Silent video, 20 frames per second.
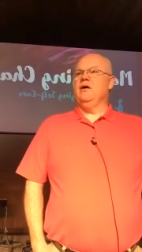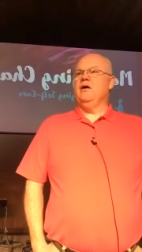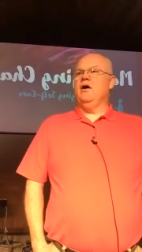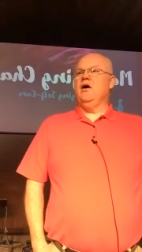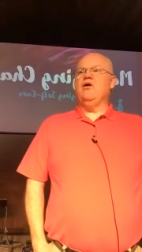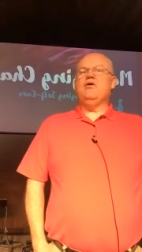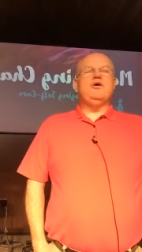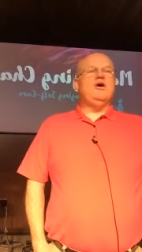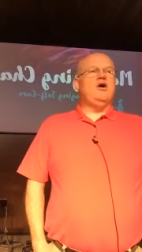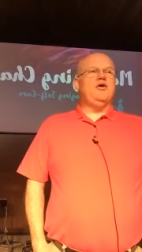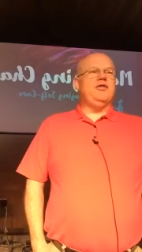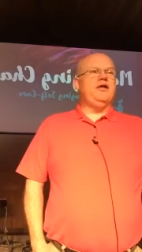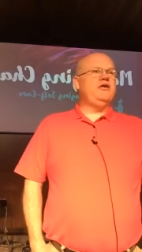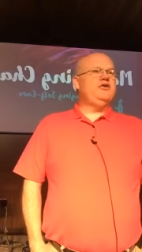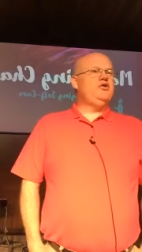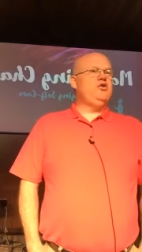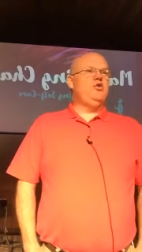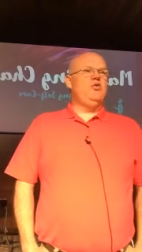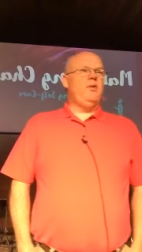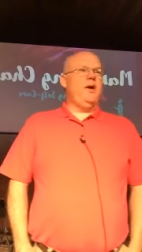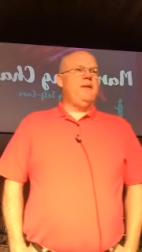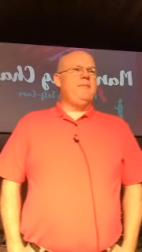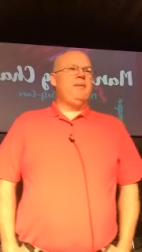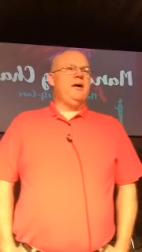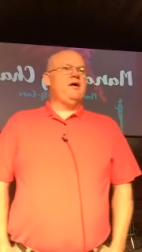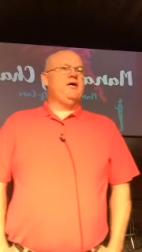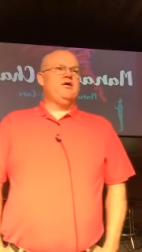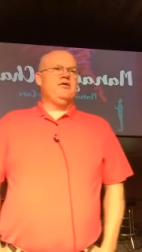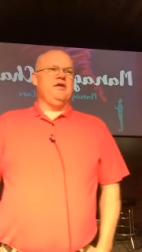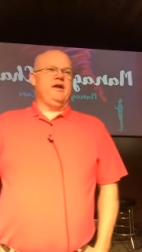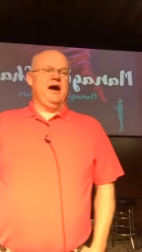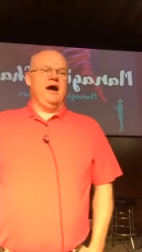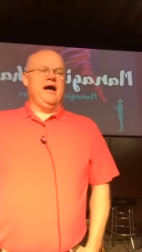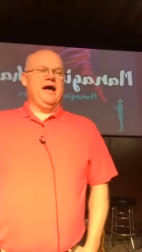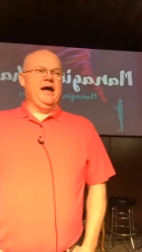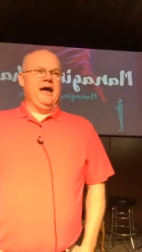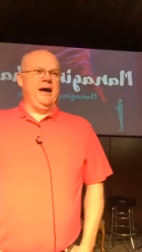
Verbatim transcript: oh no, they'll do way better than I